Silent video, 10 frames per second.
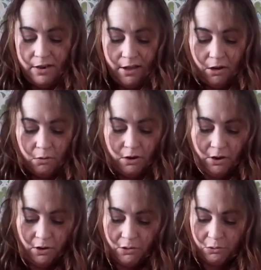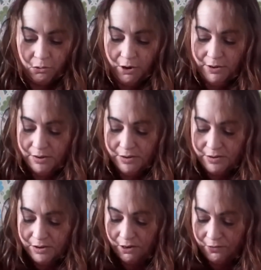Now, the rest of
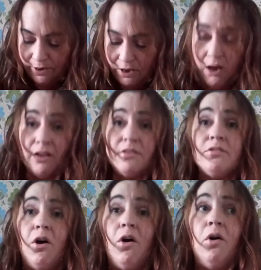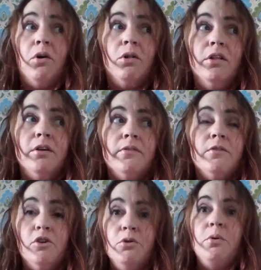the stuff I got is all
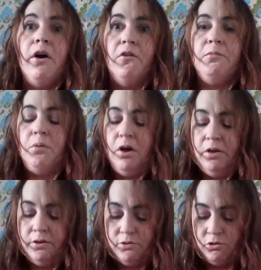new e.l.f. products.